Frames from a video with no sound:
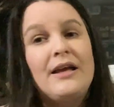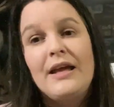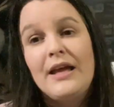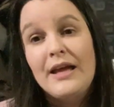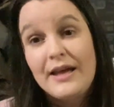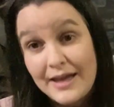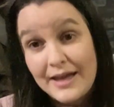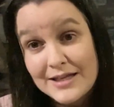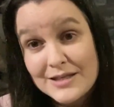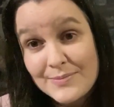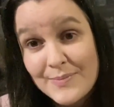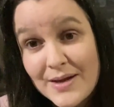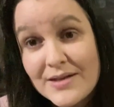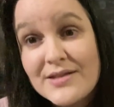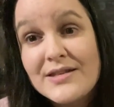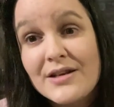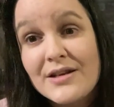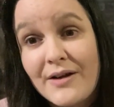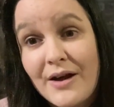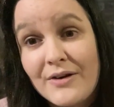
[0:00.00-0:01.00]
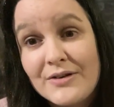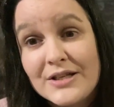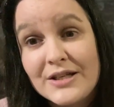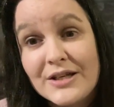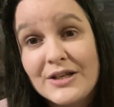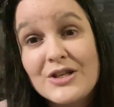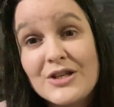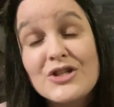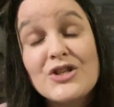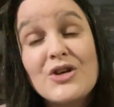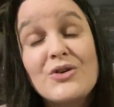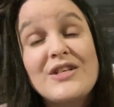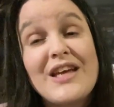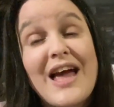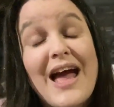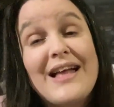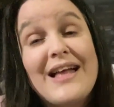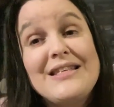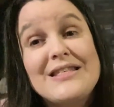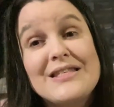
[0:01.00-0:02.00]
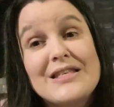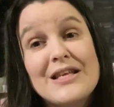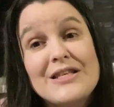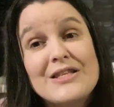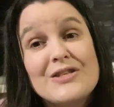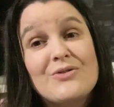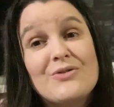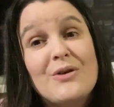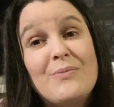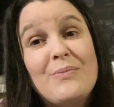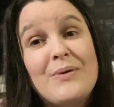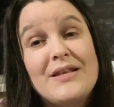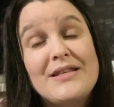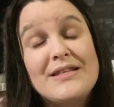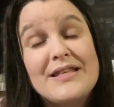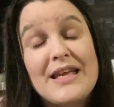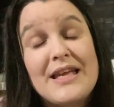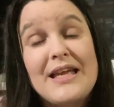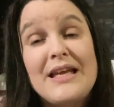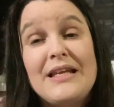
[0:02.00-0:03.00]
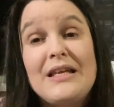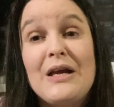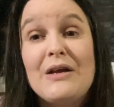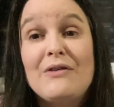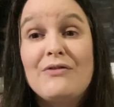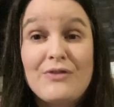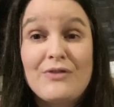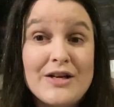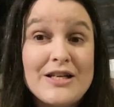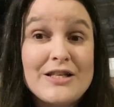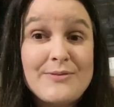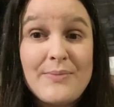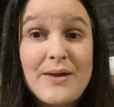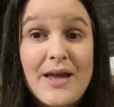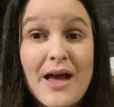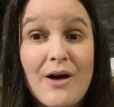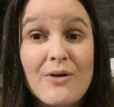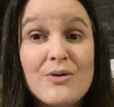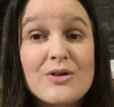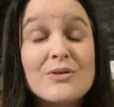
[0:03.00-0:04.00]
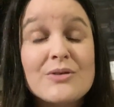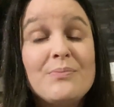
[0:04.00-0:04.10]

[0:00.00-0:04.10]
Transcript: It gets messy around here. So to add sensory bins in freaked me out,